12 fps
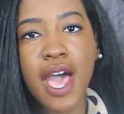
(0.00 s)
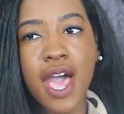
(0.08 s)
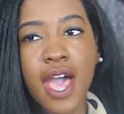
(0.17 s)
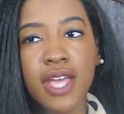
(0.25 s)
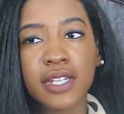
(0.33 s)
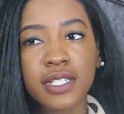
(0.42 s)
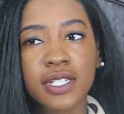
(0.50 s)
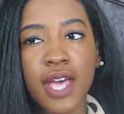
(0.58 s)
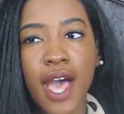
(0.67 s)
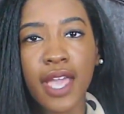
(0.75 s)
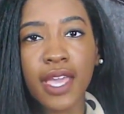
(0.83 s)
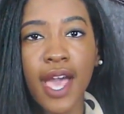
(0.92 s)
And
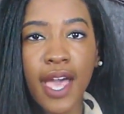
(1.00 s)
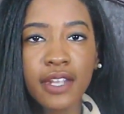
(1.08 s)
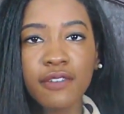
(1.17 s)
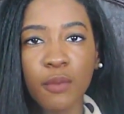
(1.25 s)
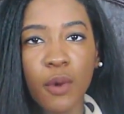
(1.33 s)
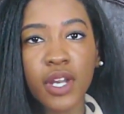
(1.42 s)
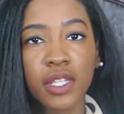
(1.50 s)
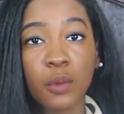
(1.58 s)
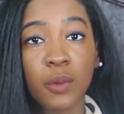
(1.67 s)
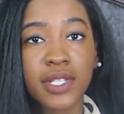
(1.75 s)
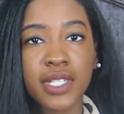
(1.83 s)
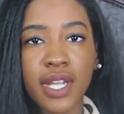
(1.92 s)
I kind of wanted the
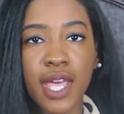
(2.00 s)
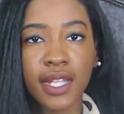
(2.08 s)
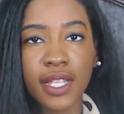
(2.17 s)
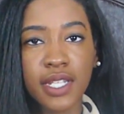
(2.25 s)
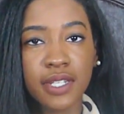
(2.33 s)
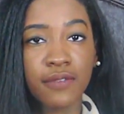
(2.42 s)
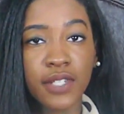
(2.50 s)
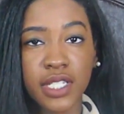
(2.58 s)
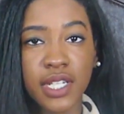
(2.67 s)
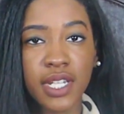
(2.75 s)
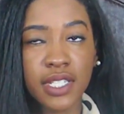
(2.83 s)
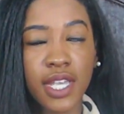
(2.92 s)
ones that had like a different
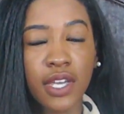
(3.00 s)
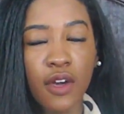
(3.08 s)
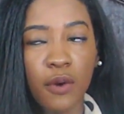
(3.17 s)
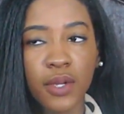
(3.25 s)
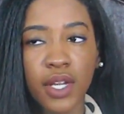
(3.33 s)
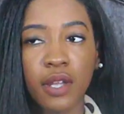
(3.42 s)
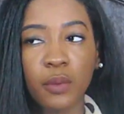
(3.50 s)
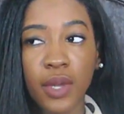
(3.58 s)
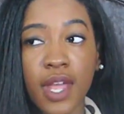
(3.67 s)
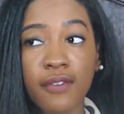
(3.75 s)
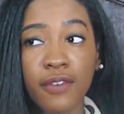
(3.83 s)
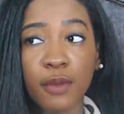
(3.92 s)
scents, like coconut and
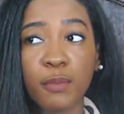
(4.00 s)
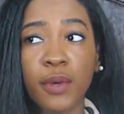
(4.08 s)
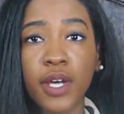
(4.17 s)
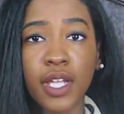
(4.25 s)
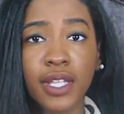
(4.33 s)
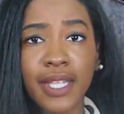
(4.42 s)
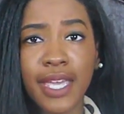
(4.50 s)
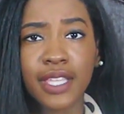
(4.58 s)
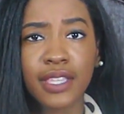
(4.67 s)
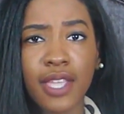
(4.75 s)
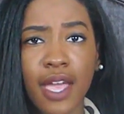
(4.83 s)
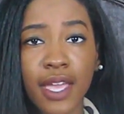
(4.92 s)
whatever, but like
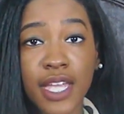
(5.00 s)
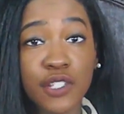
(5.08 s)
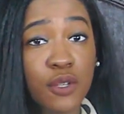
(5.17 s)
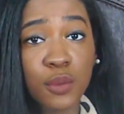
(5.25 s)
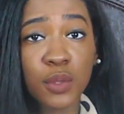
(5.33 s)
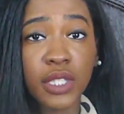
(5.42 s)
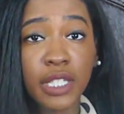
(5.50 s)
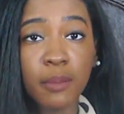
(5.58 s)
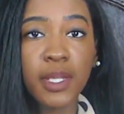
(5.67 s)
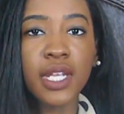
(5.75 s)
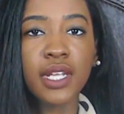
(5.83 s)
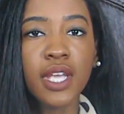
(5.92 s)
I guess those were
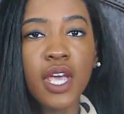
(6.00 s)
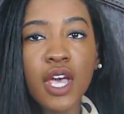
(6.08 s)
limited.